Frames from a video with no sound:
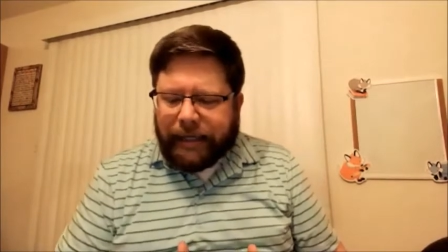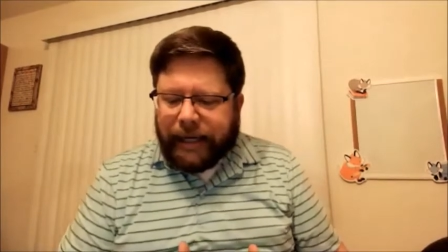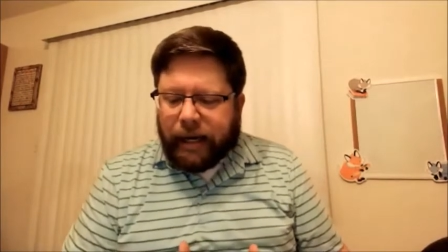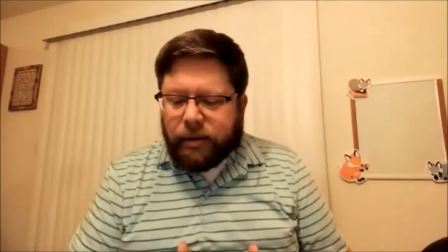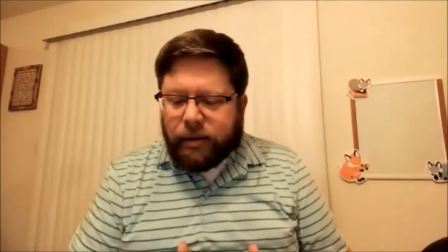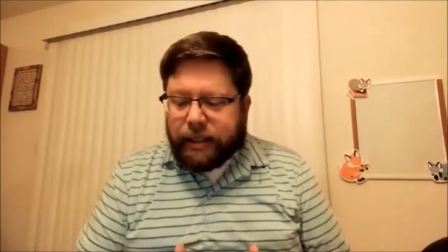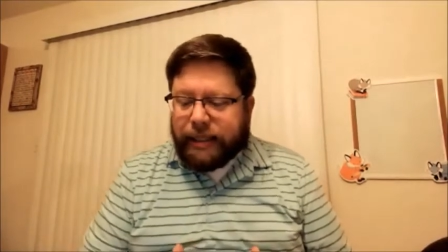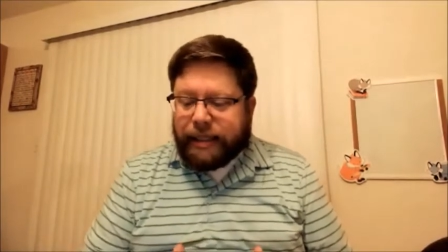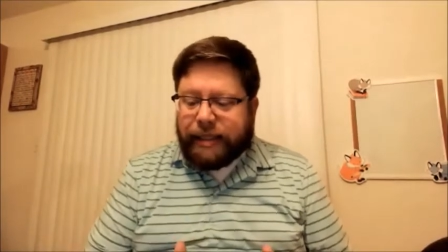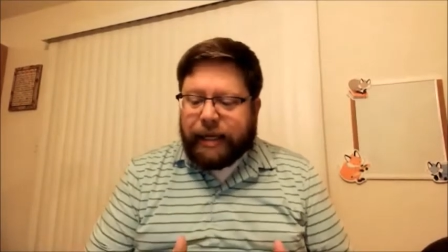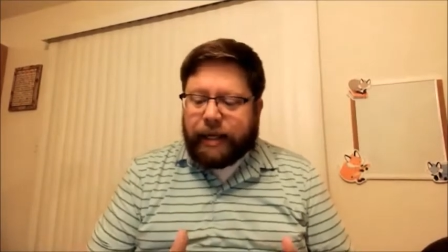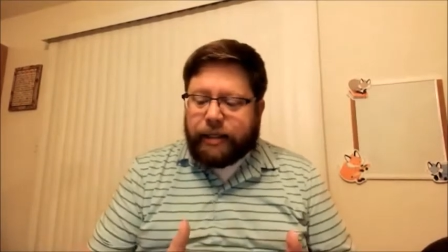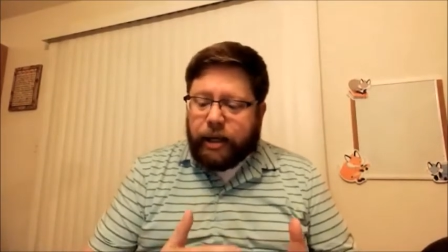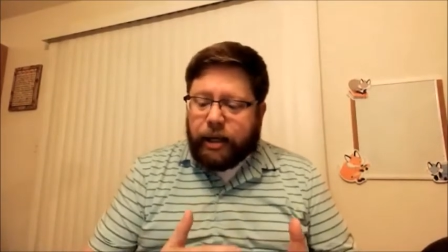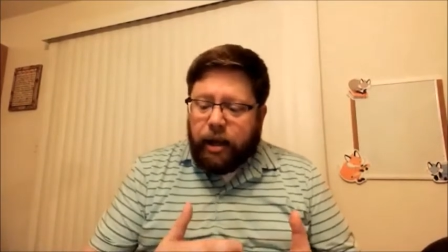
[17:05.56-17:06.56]
tells us it
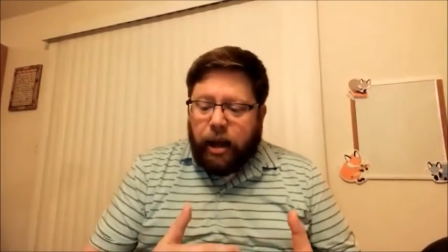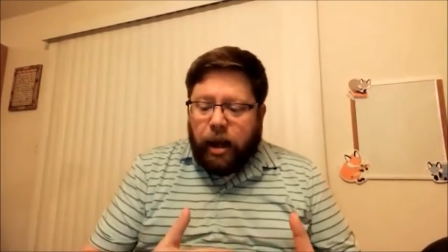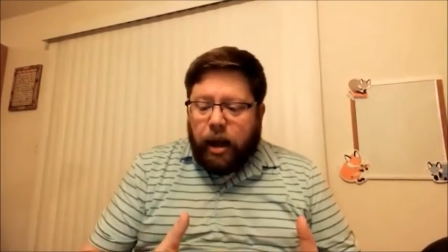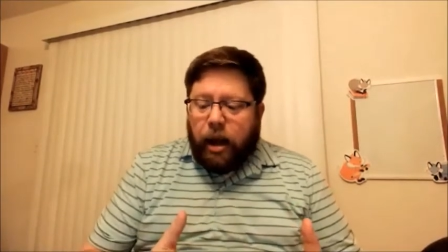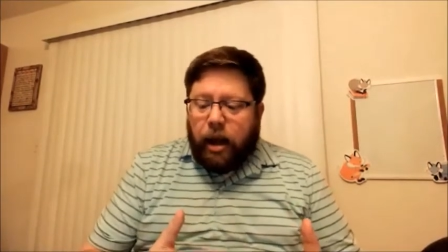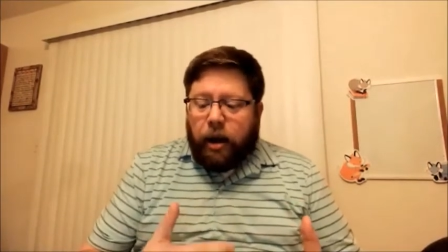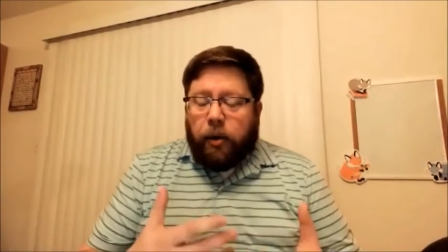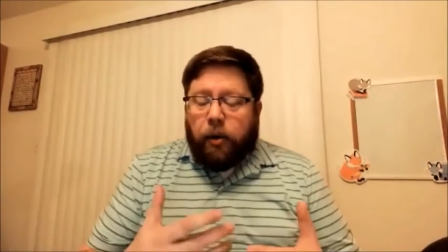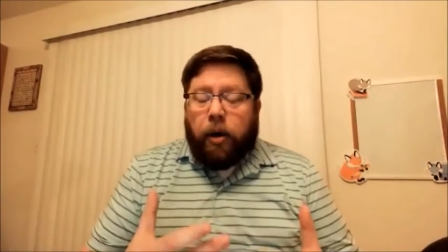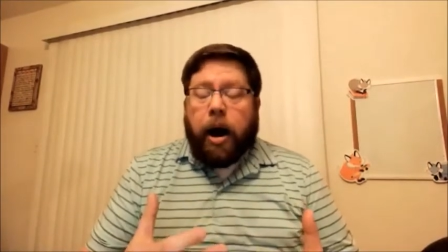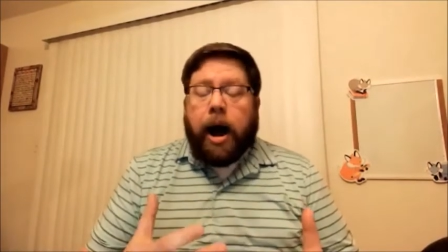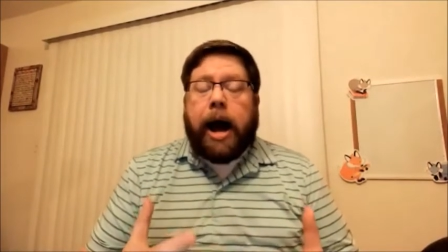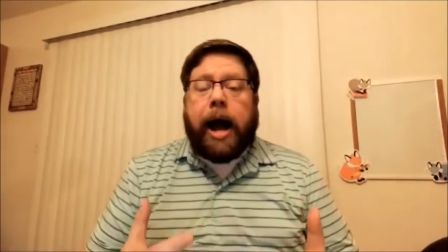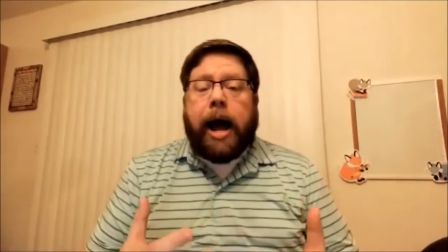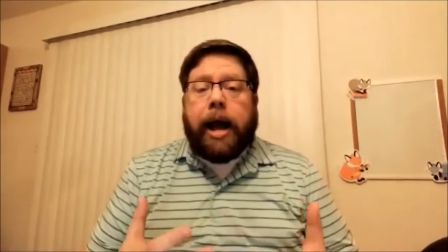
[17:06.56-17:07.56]
says,
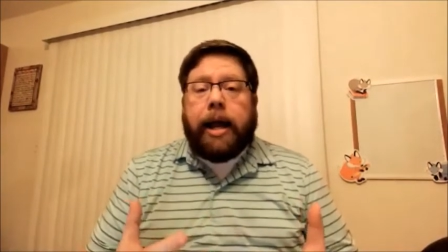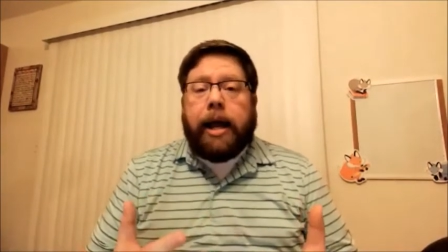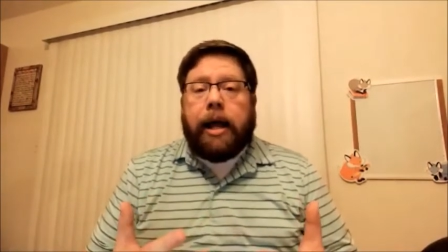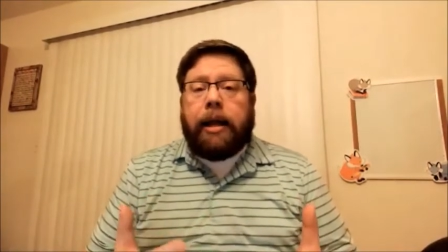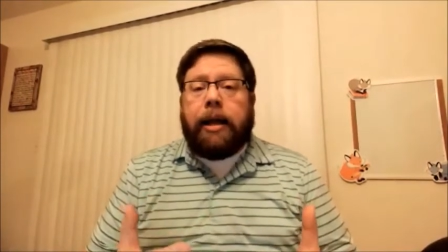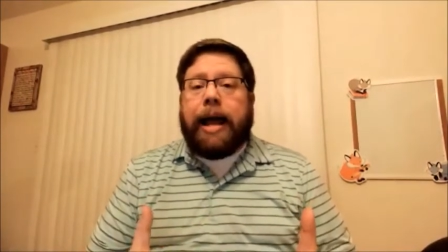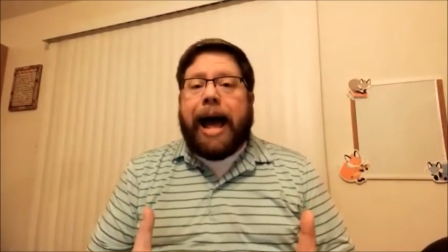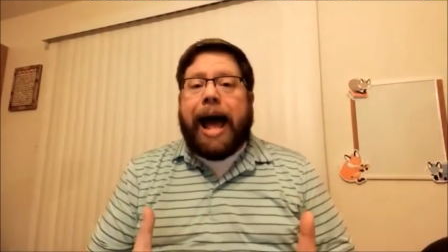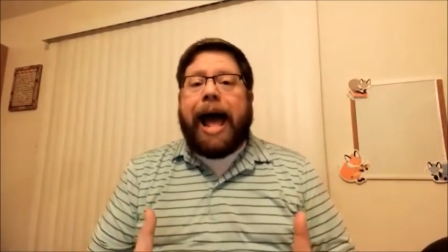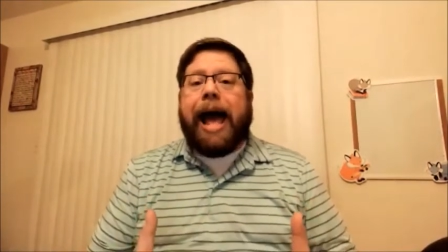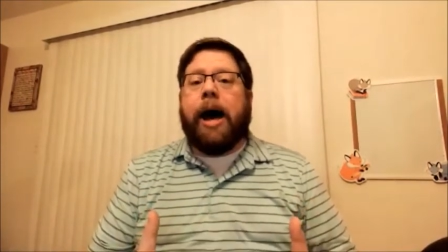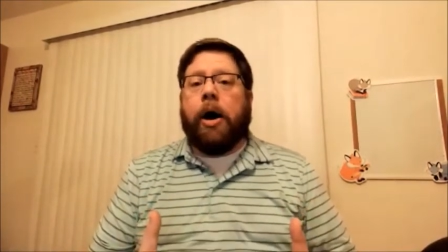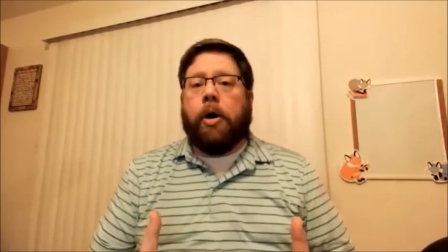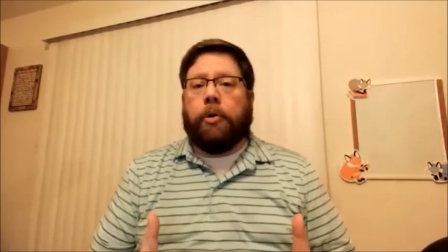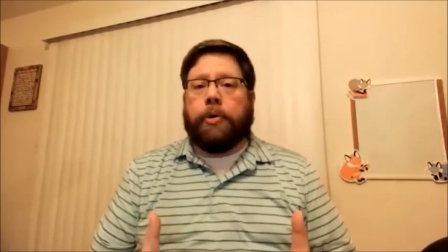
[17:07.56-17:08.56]
Cry
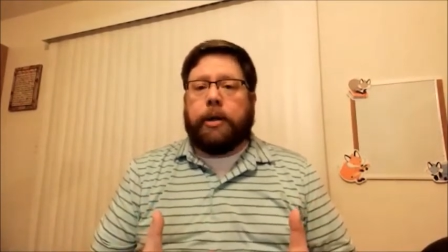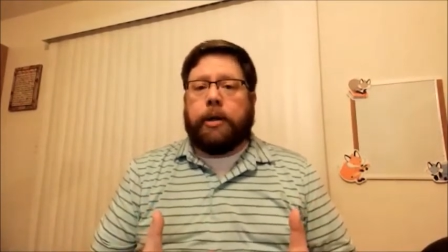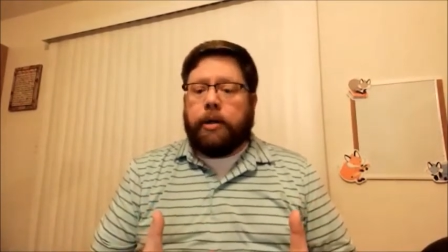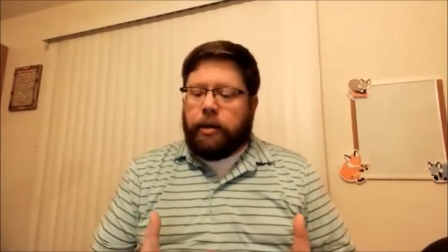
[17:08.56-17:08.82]
aloud,